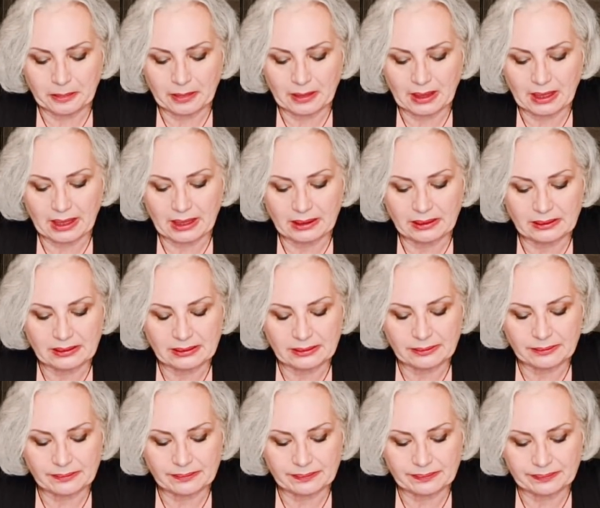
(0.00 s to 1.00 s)
and
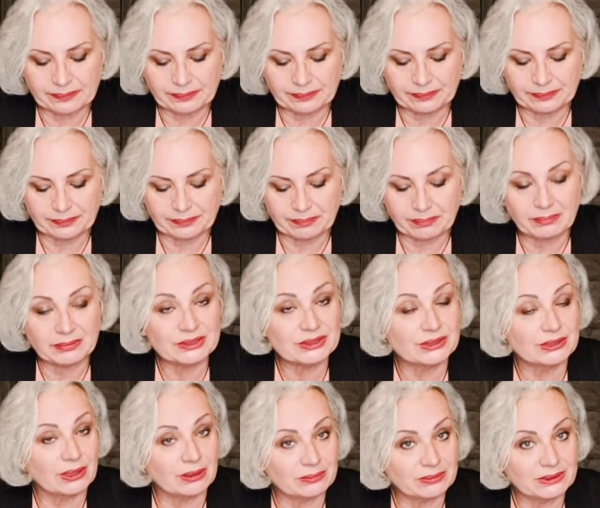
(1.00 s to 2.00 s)

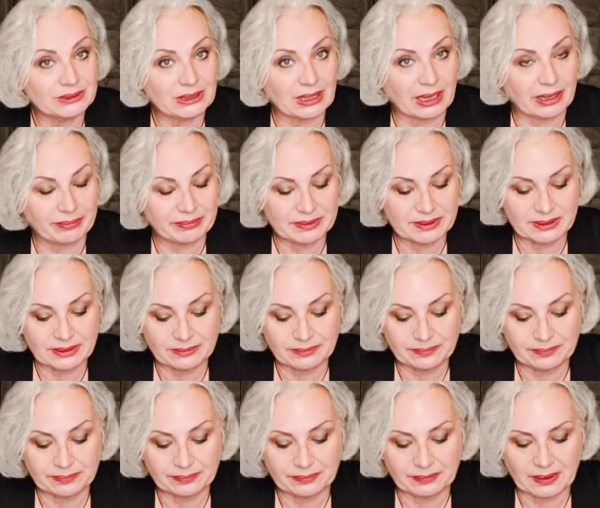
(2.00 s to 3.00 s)
sometimes
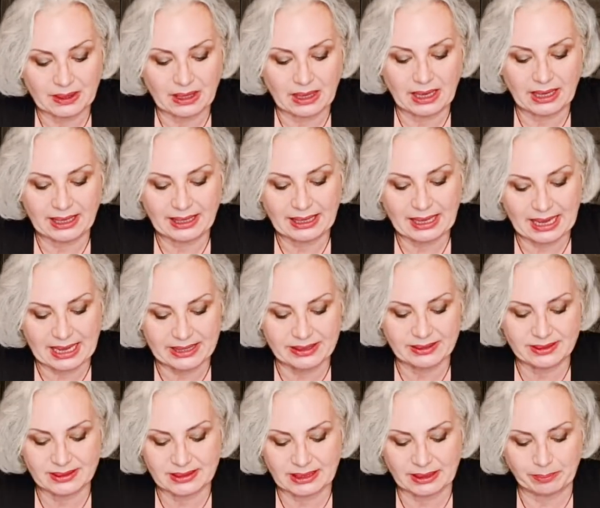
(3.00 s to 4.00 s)
I can
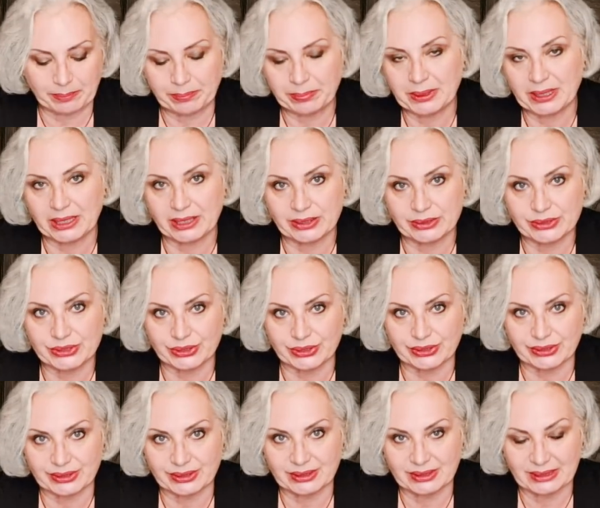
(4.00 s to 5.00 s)
see
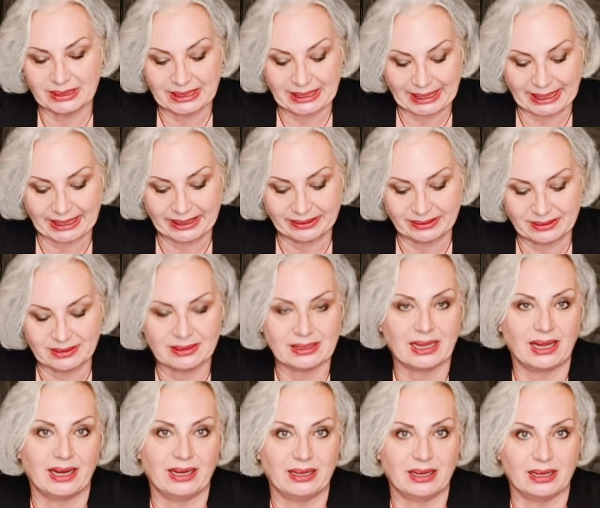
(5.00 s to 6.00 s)
pictures
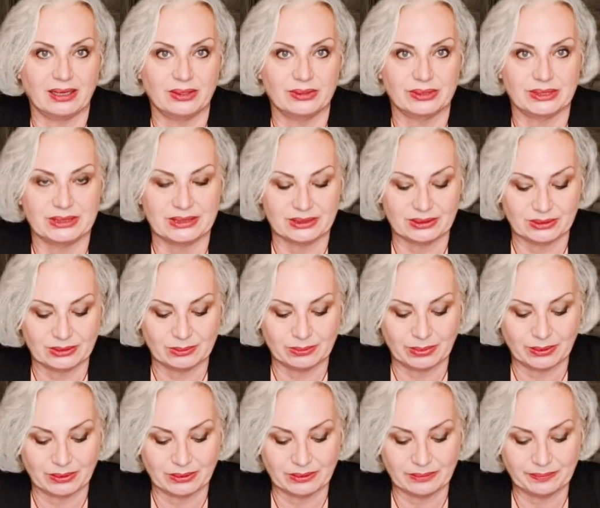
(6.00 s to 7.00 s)
inside a crystal
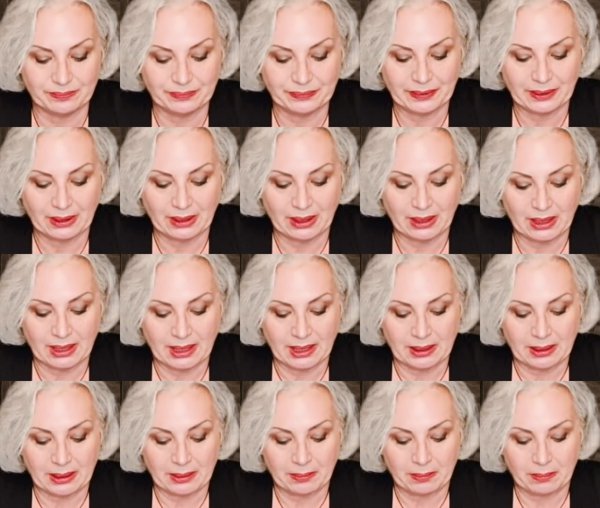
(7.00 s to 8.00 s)
ball.
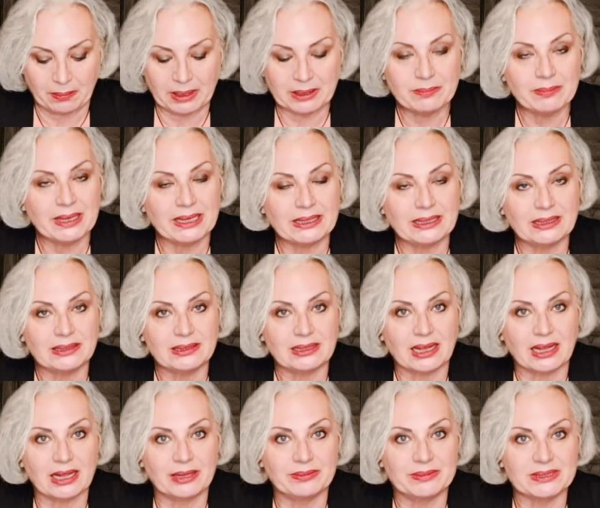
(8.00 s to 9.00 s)
But many
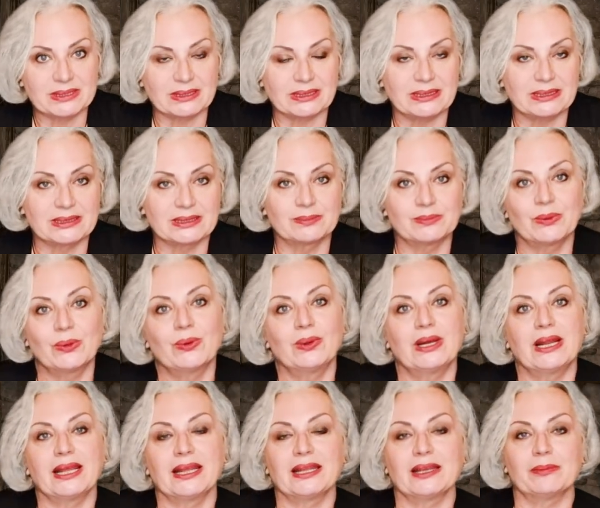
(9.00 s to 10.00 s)
times it's more
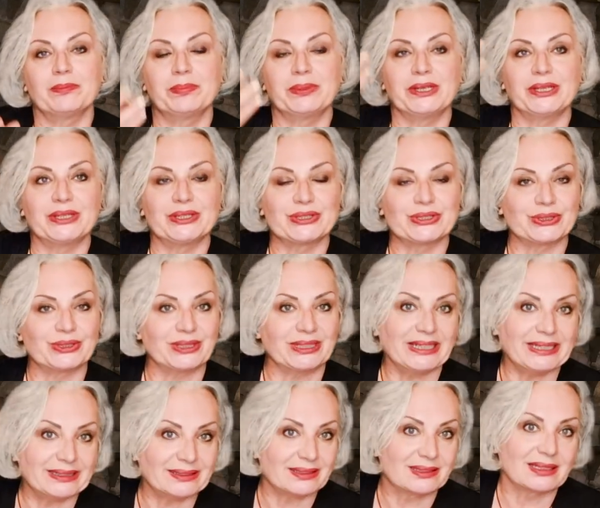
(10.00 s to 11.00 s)
like a picture
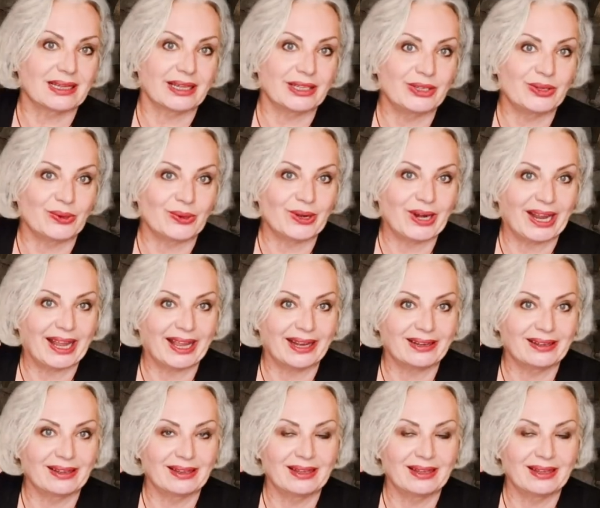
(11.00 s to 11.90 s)
inside your head,